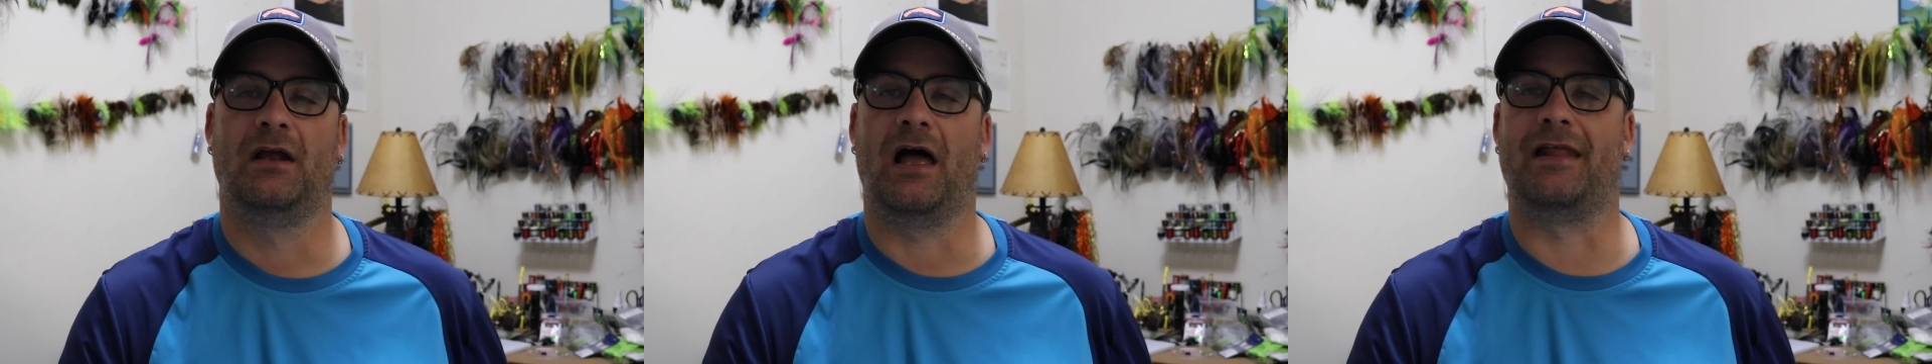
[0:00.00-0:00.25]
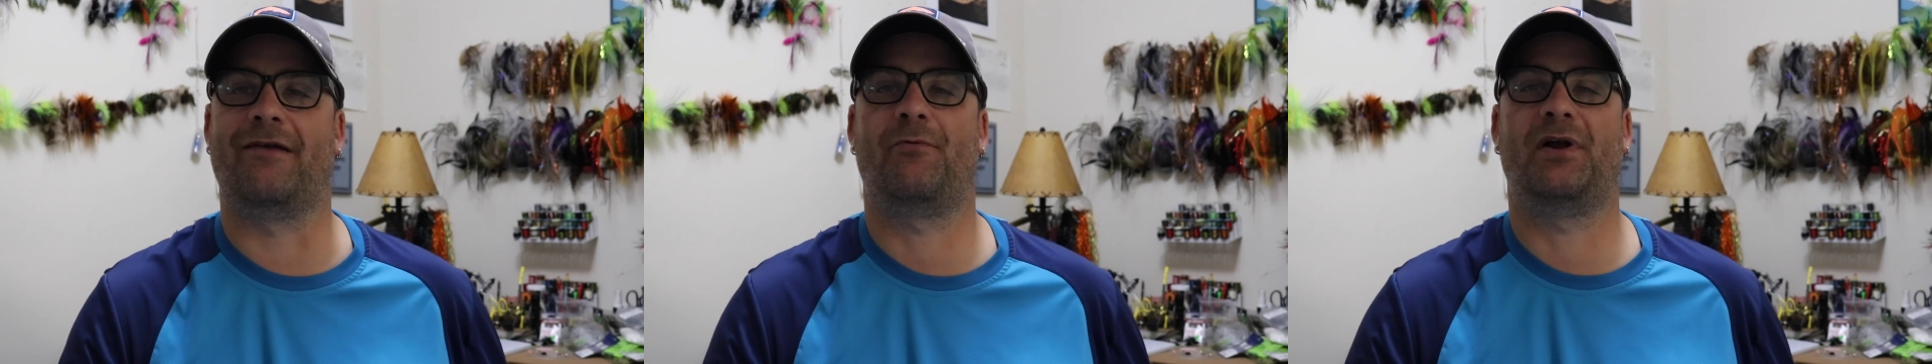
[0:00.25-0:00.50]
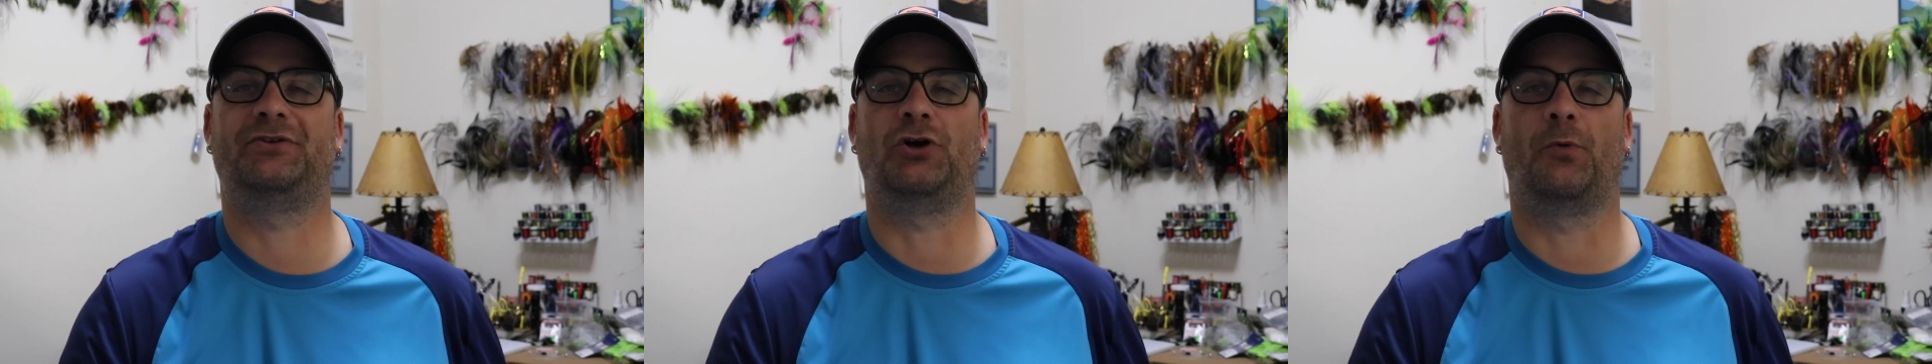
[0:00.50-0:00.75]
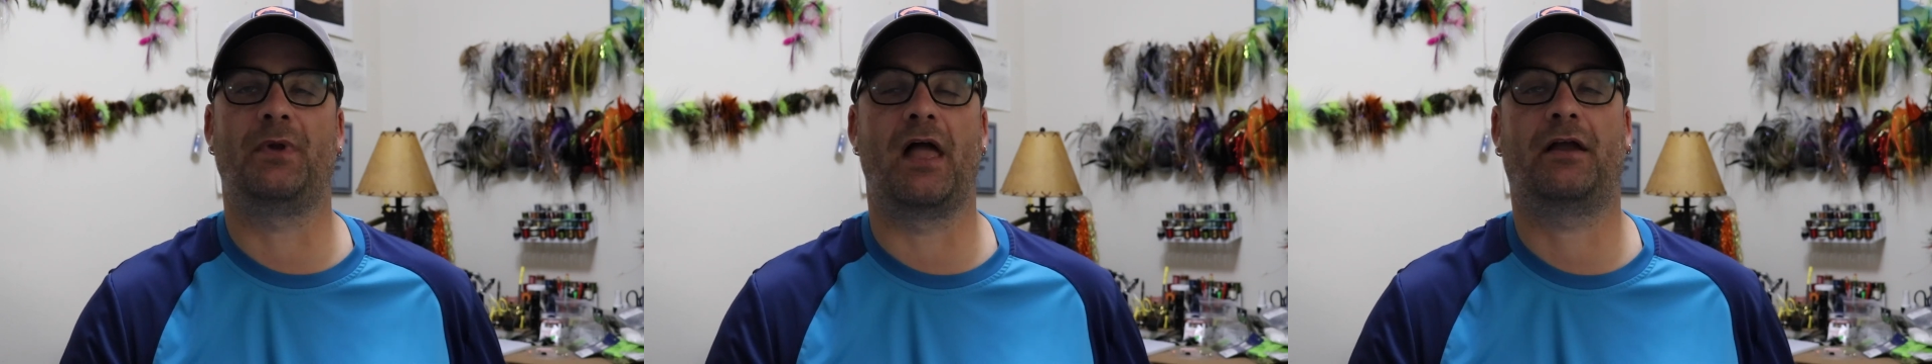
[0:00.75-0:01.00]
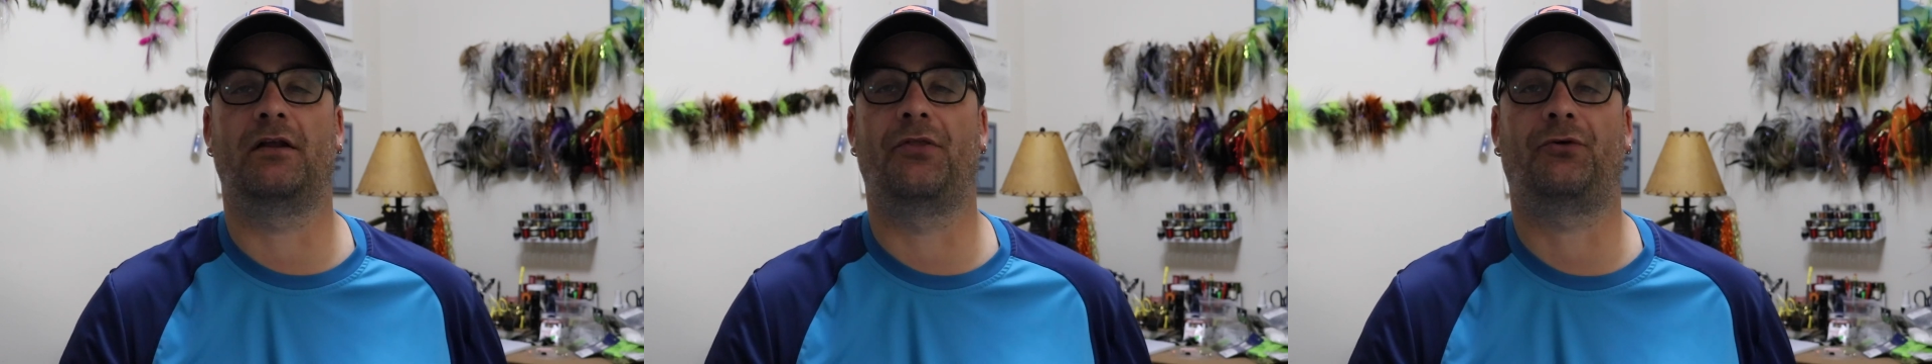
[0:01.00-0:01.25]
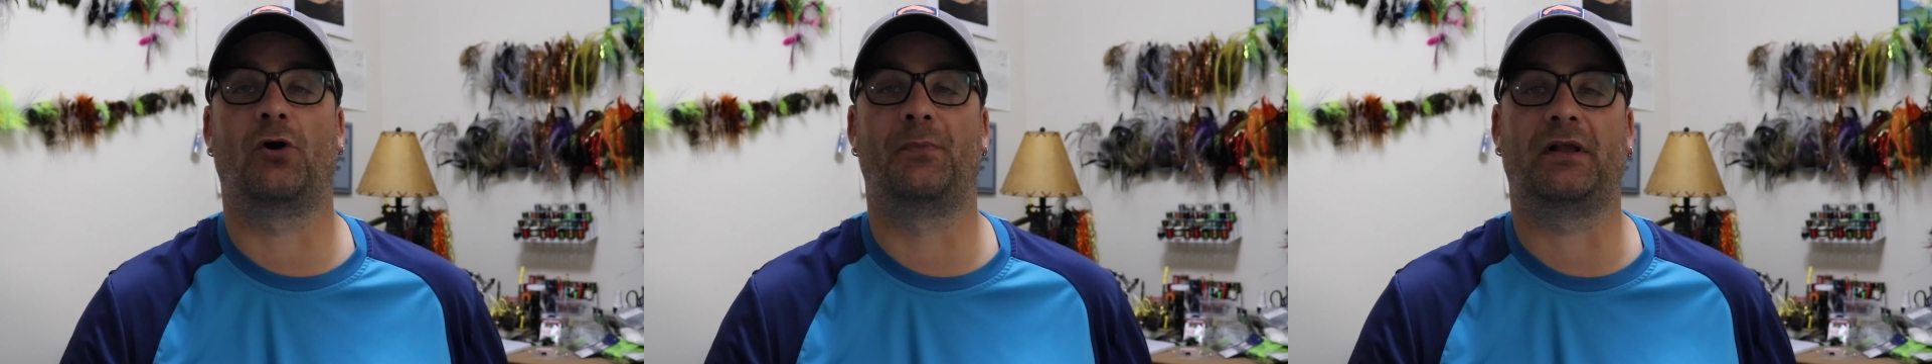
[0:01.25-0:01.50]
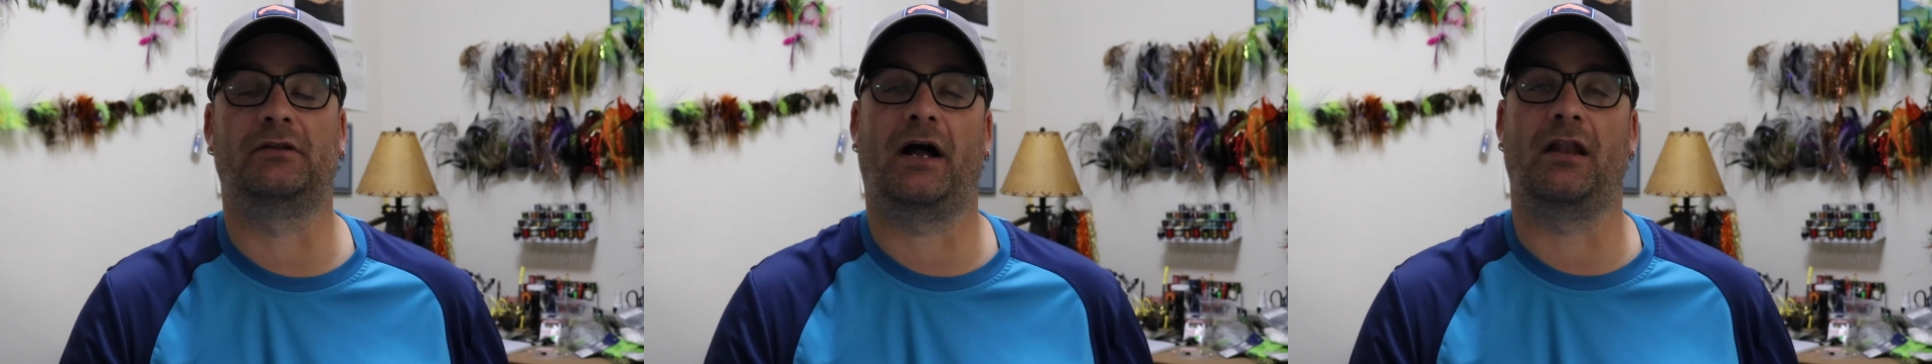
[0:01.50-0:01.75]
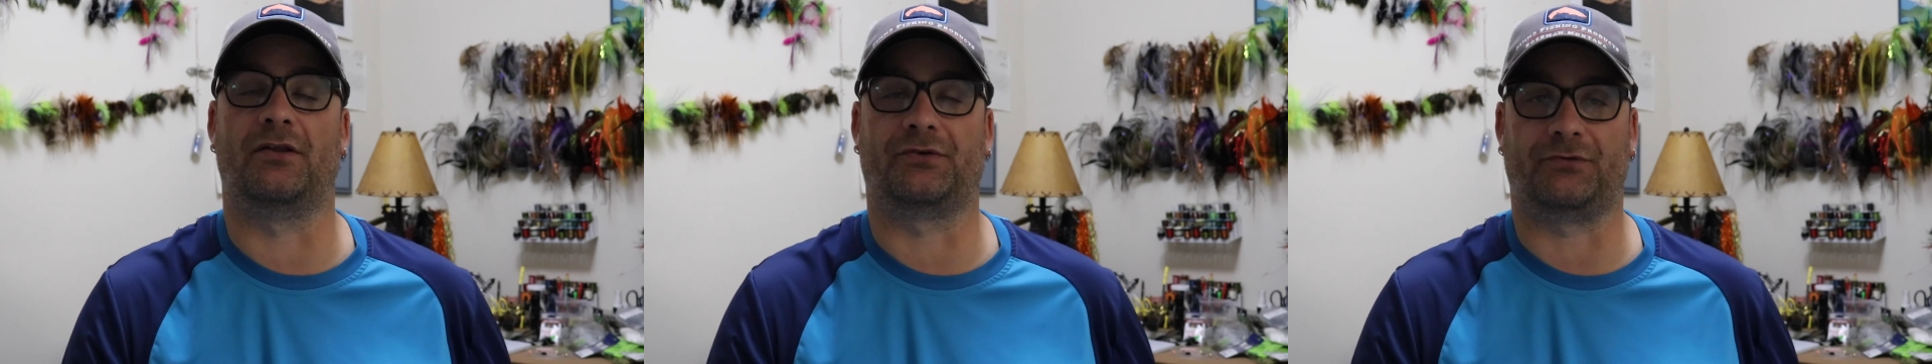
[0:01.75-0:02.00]
And everybody told me I couldn't throw a big
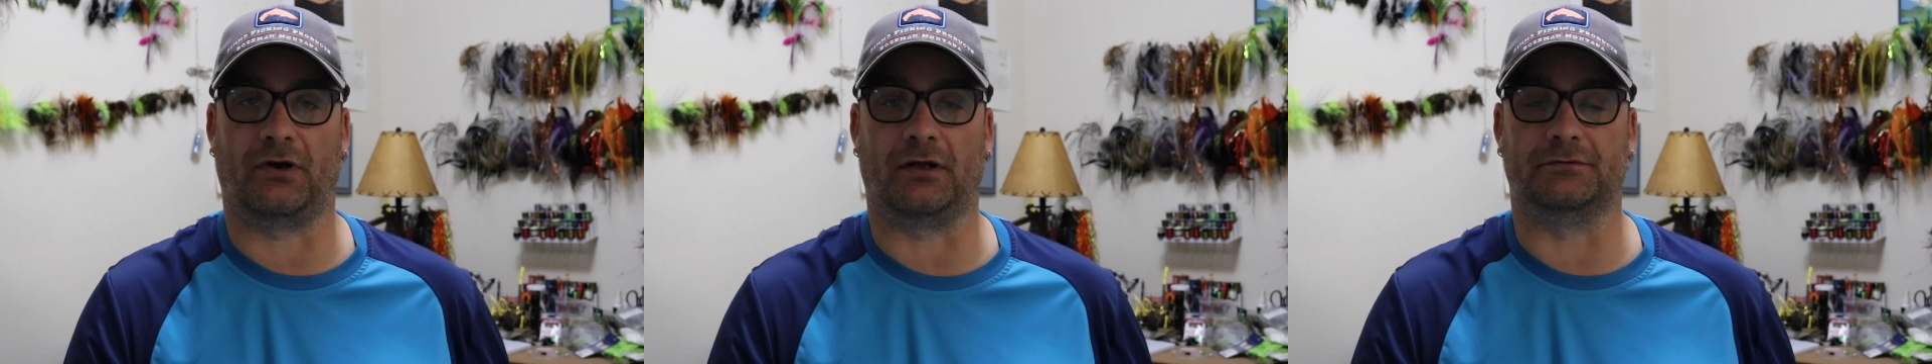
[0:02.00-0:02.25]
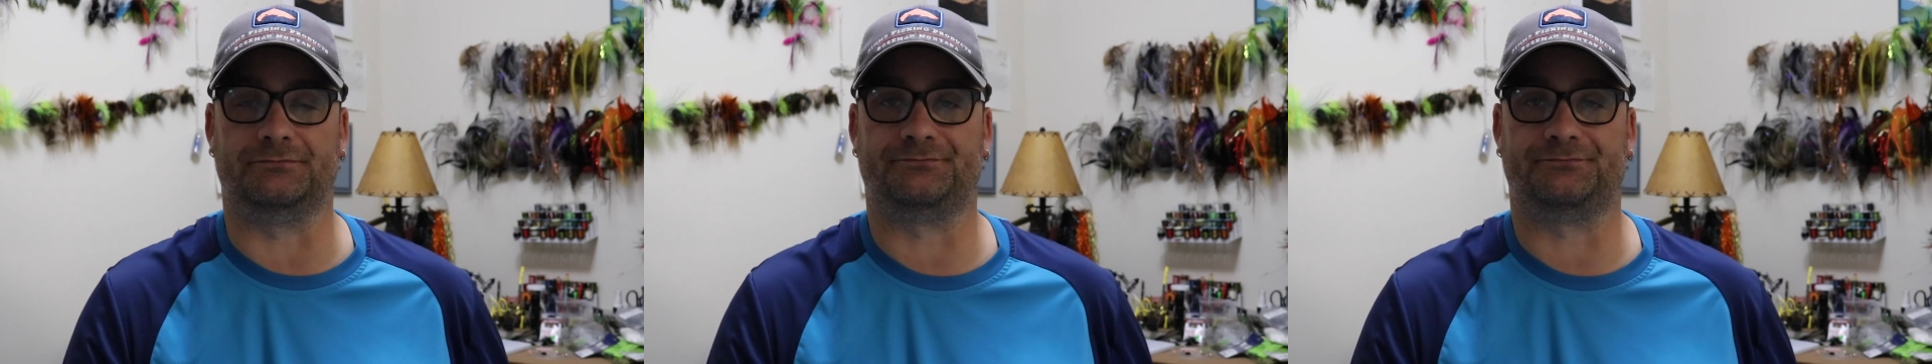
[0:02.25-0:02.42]
line on this rod.